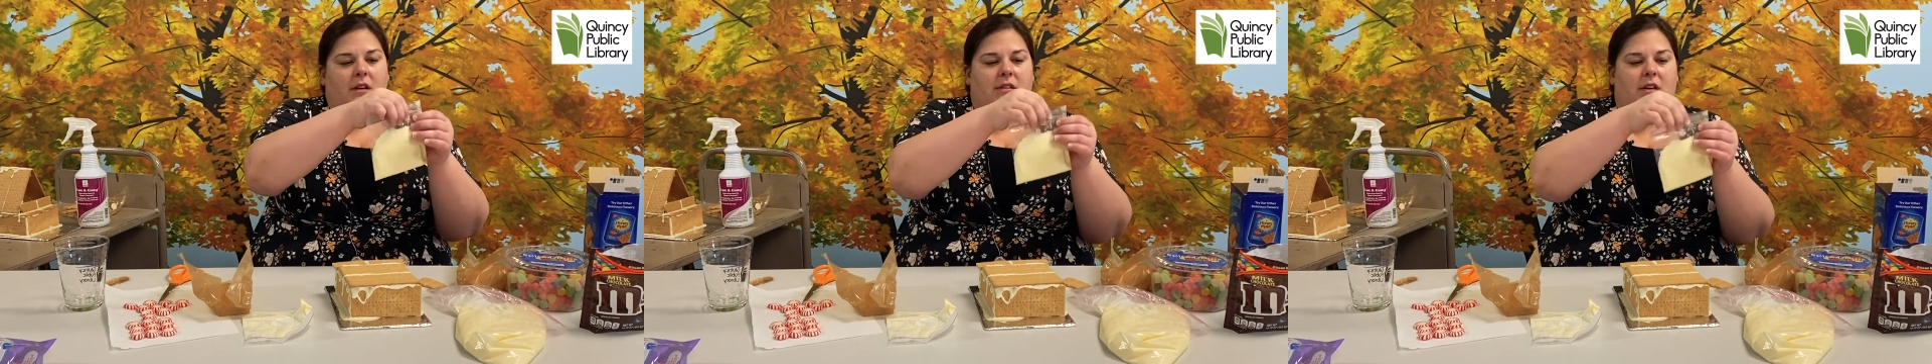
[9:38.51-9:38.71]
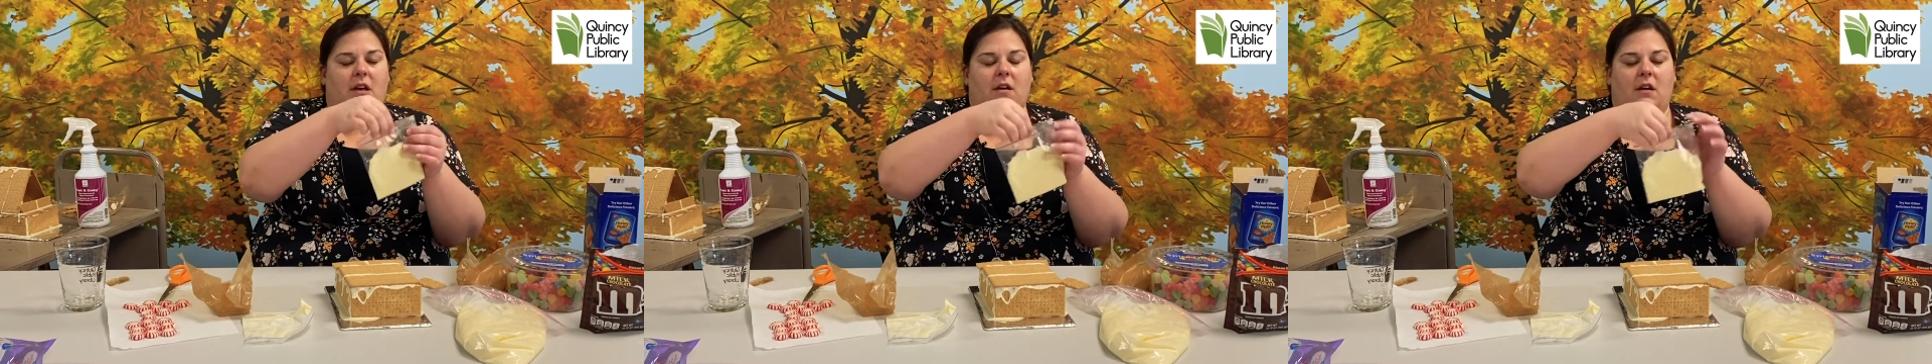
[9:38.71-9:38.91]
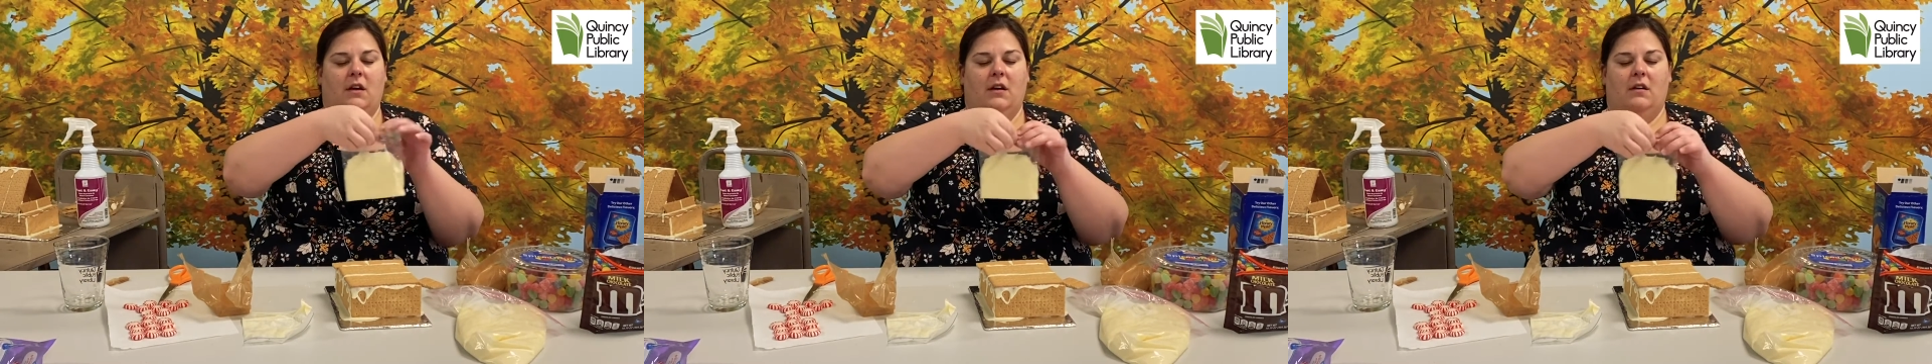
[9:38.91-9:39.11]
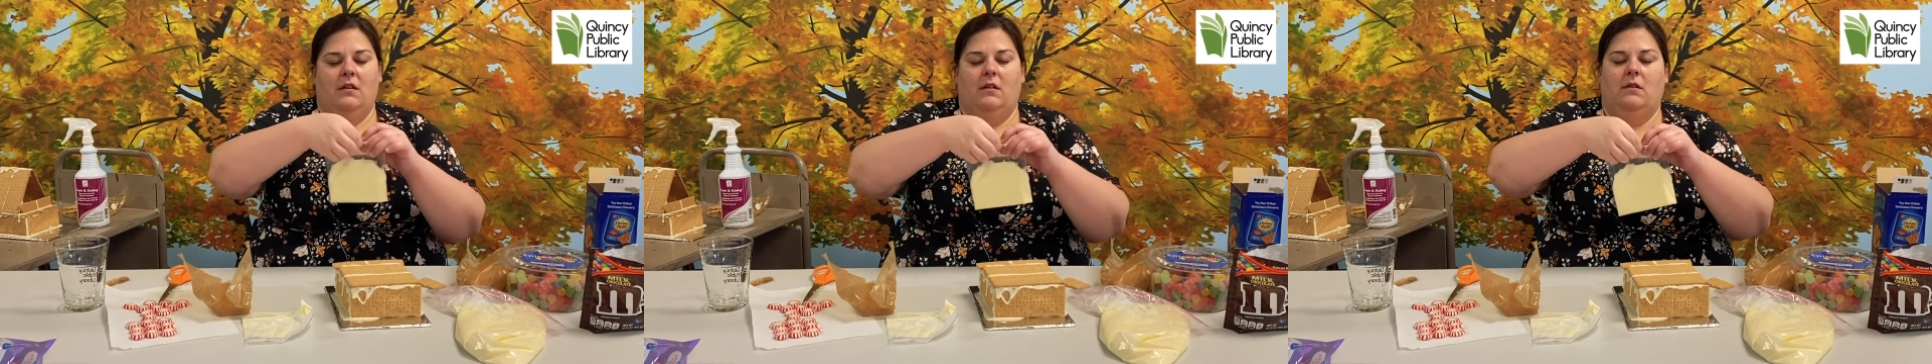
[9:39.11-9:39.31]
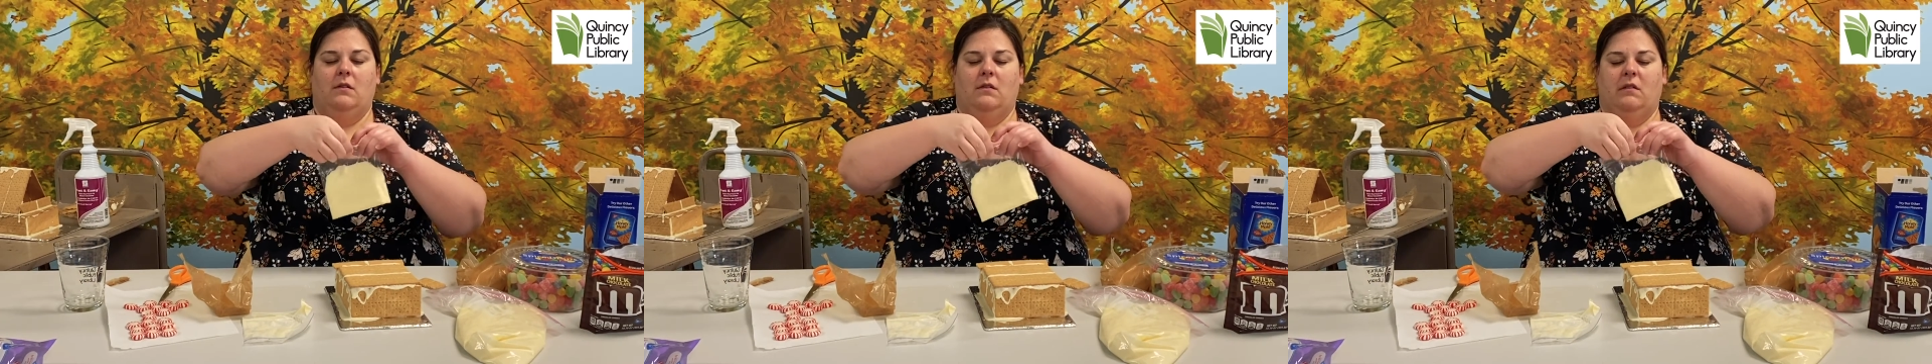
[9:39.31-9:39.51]
said,
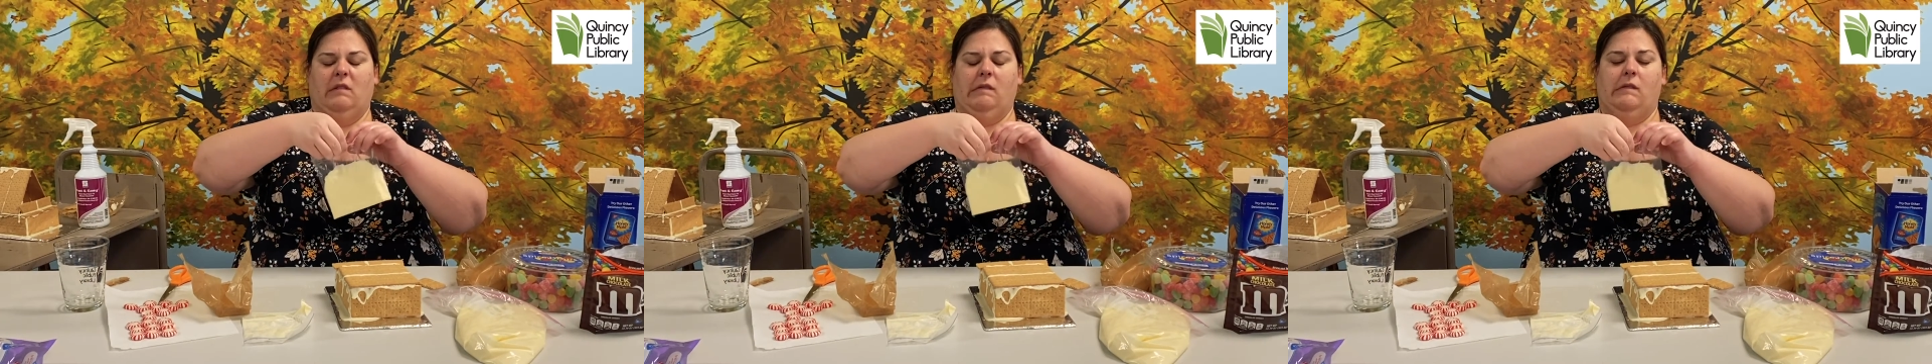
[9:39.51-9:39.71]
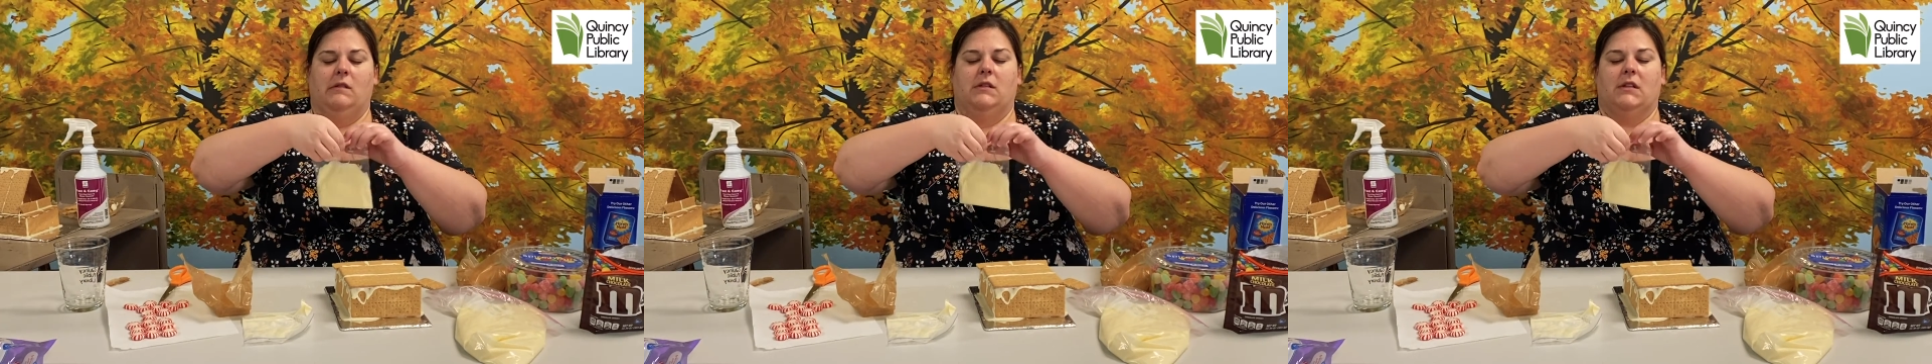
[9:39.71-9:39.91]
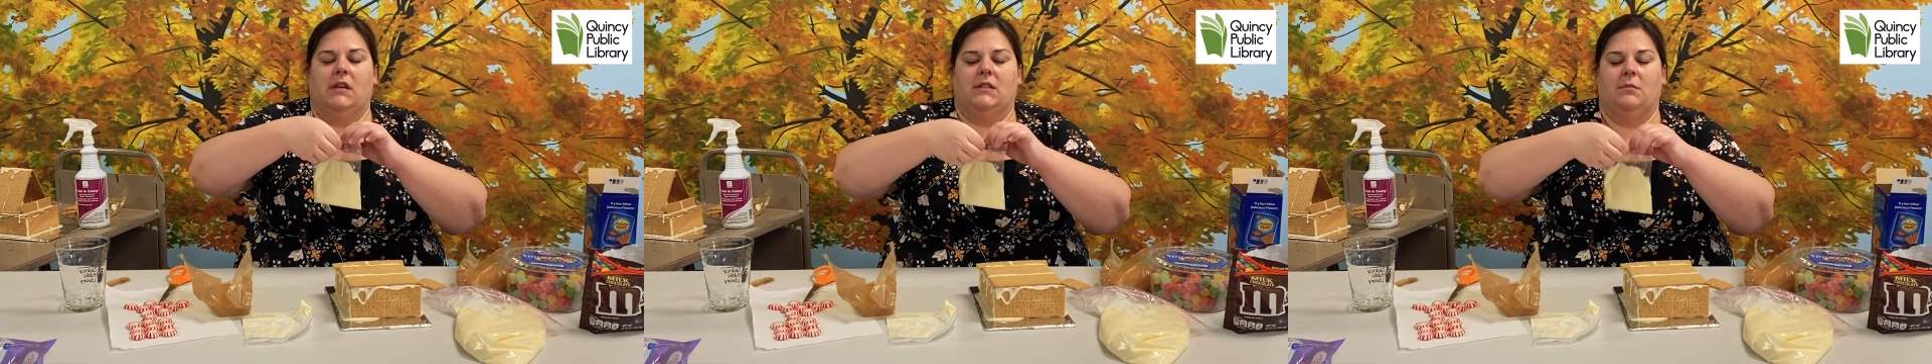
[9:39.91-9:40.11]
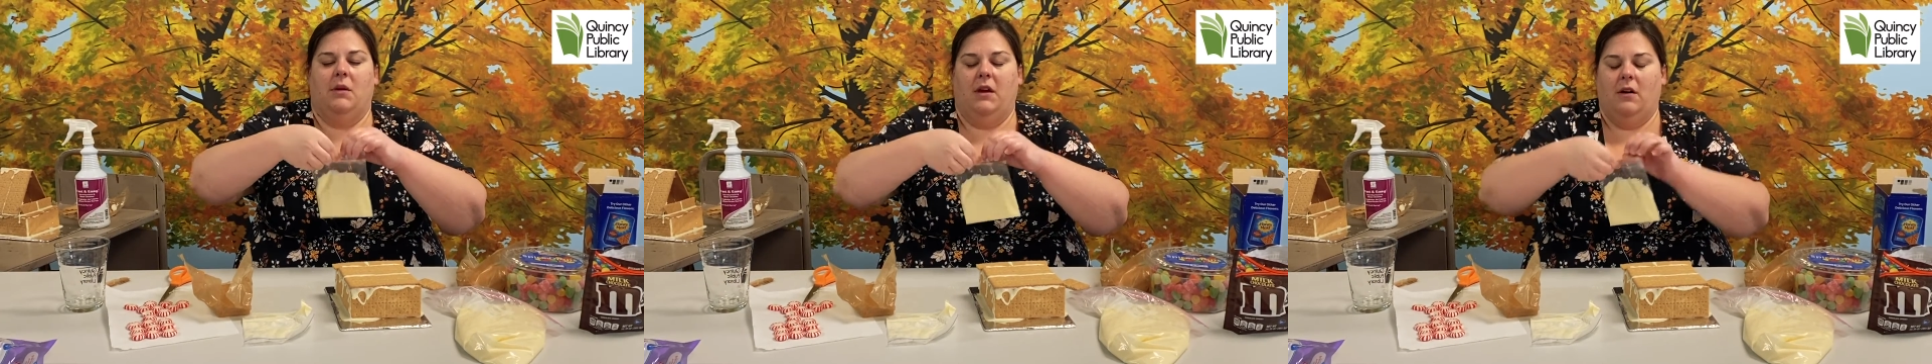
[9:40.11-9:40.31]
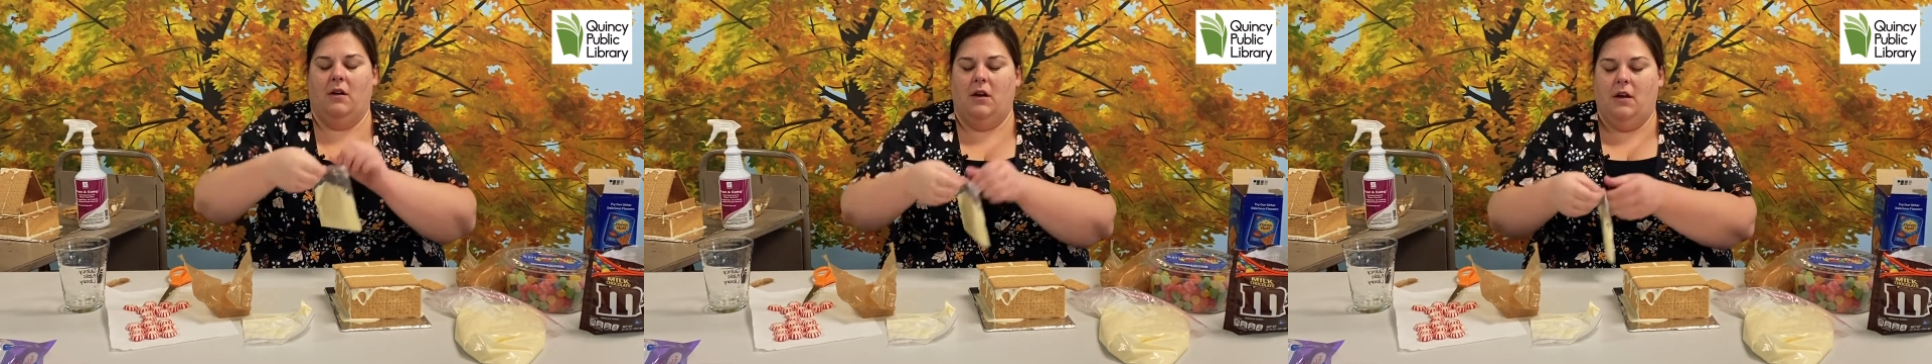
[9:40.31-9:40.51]
this got some
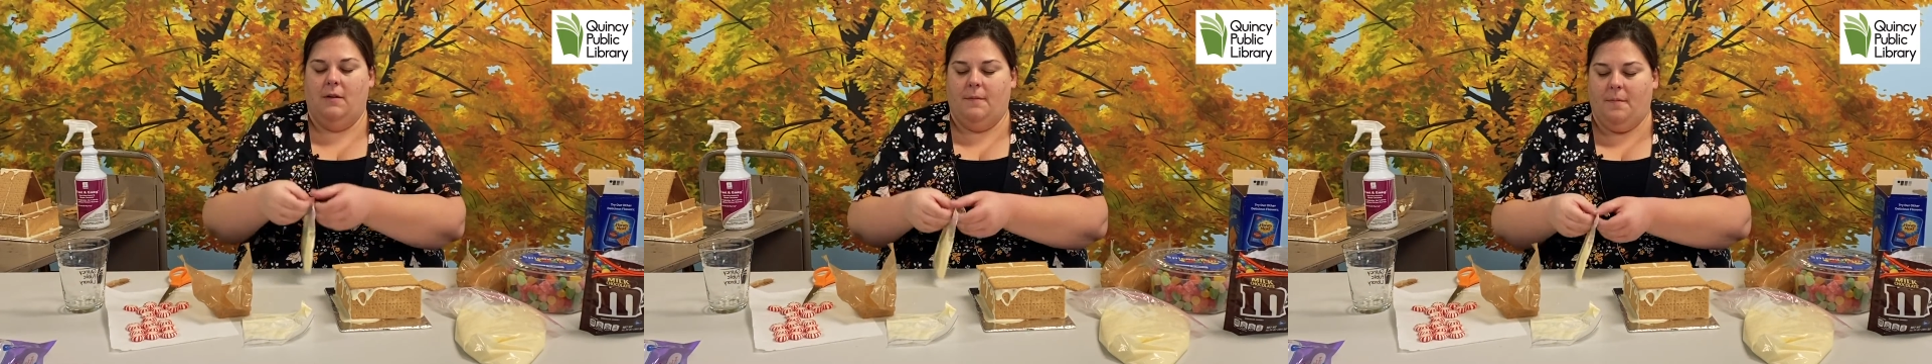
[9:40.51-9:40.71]
air in it.